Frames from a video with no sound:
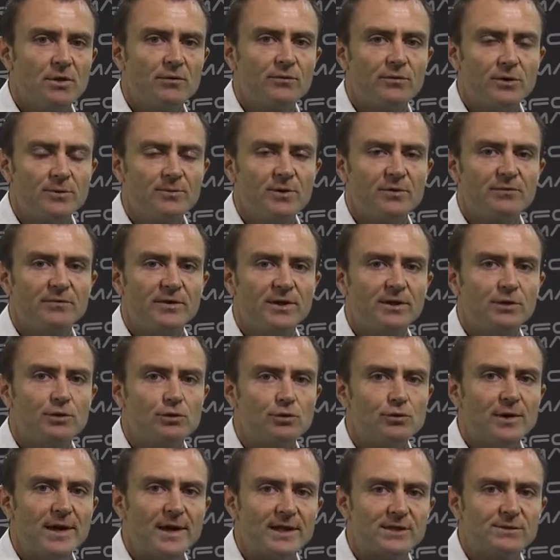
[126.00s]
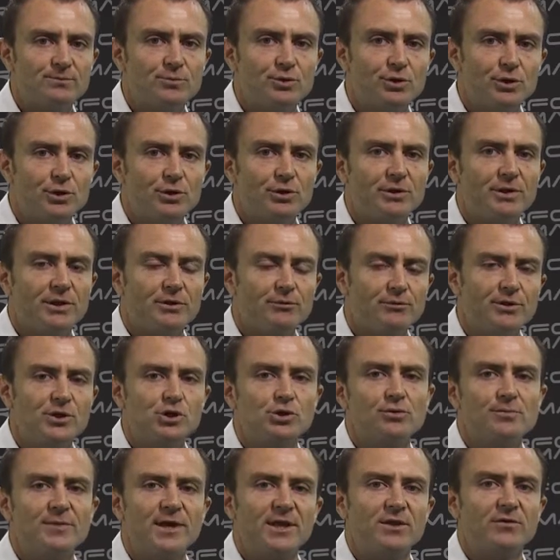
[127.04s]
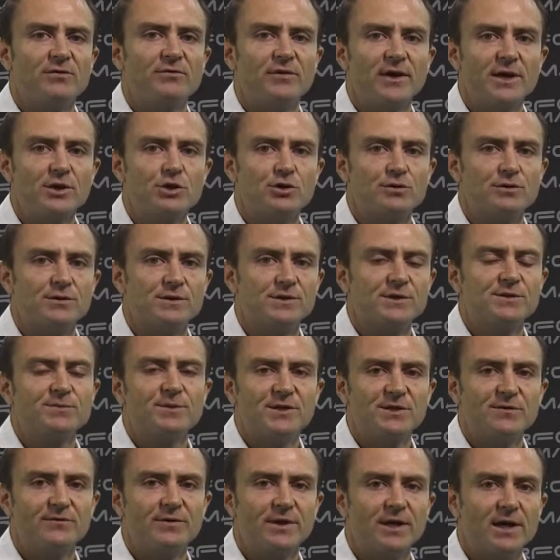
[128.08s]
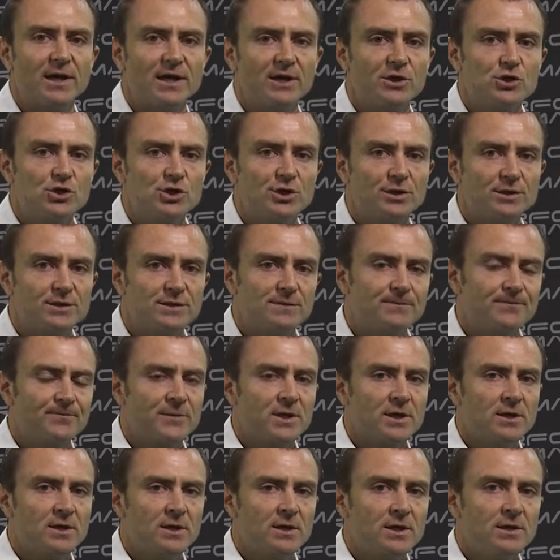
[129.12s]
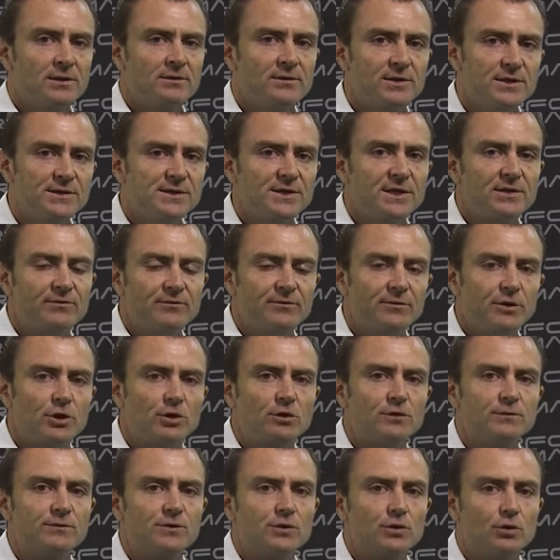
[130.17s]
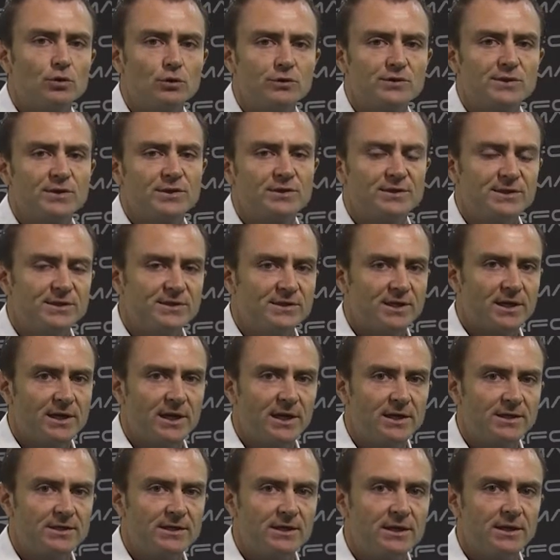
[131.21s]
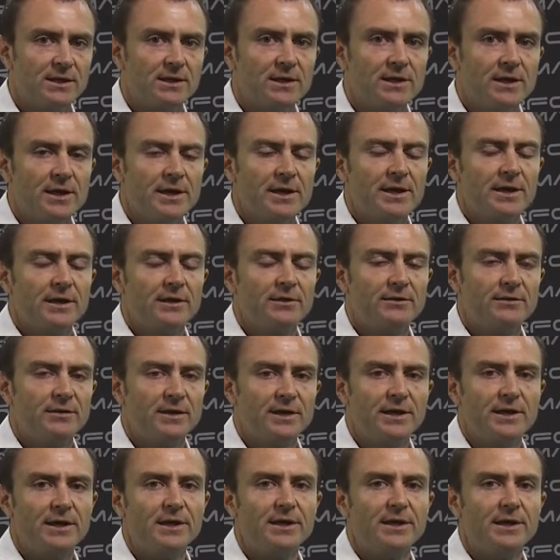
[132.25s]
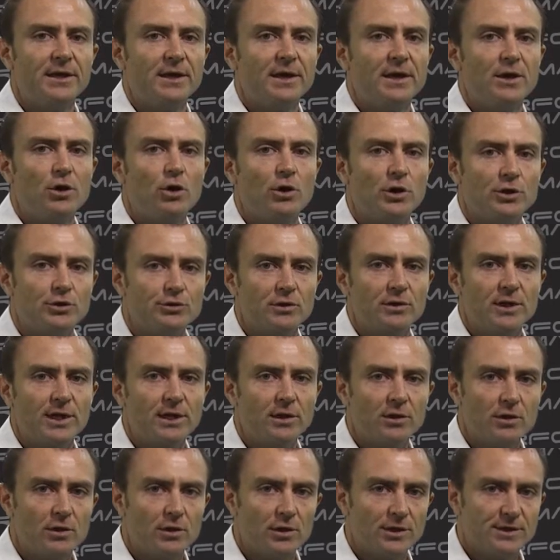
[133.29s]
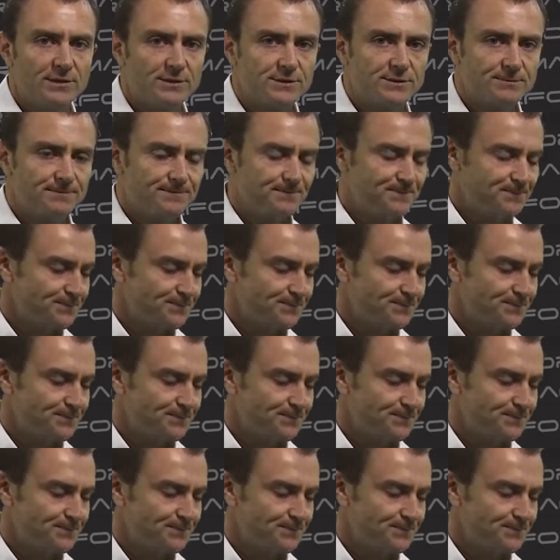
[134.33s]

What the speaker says: from the vehicle as per the original manufacturer's specifications. This involves also disconnecting the hydraulic lines.